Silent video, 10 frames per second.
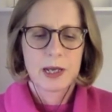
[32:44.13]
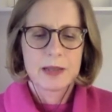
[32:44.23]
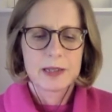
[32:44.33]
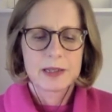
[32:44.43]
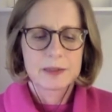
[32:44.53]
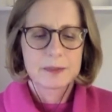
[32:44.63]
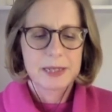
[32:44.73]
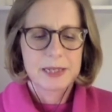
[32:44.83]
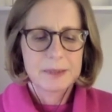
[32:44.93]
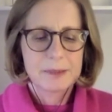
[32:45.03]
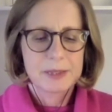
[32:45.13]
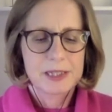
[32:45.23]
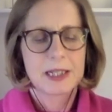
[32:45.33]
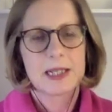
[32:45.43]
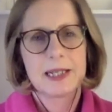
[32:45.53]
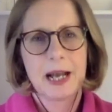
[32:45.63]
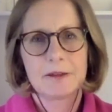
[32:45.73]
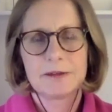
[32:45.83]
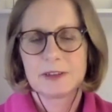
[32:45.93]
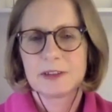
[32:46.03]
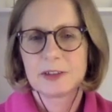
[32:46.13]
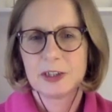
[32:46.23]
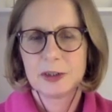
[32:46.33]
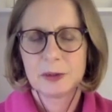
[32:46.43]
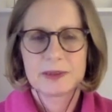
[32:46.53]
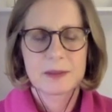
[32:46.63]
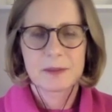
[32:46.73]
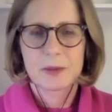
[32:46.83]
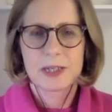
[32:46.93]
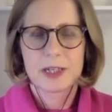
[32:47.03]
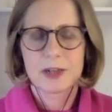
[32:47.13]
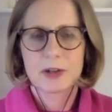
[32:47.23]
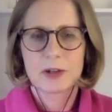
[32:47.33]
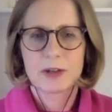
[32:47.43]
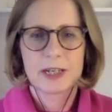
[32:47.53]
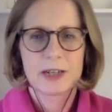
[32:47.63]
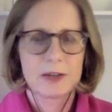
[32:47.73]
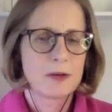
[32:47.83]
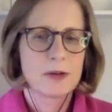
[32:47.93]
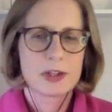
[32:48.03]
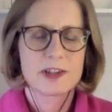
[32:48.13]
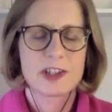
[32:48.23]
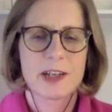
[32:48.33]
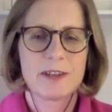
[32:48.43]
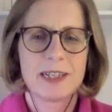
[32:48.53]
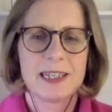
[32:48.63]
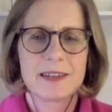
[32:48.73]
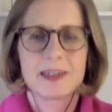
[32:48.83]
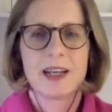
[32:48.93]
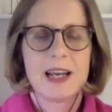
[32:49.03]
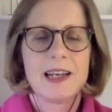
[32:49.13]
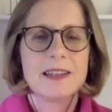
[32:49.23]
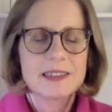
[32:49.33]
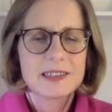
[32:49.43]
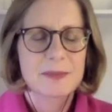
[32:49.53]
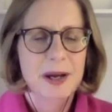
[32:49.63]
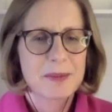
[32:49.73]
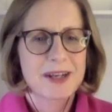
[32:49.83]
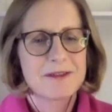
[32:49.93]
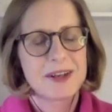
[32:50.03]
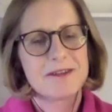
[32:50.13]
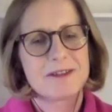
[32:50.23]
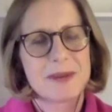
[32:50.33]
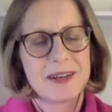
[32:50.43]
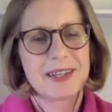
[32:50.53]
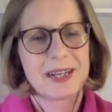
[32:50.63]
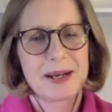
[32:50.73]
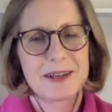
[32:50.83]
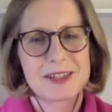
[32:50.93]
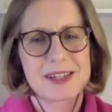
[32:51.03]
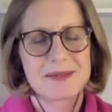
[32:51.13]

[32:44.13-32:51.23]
that's been particularly helpful to you at some point in your career, or just generally that listeners might benefit from hearing about?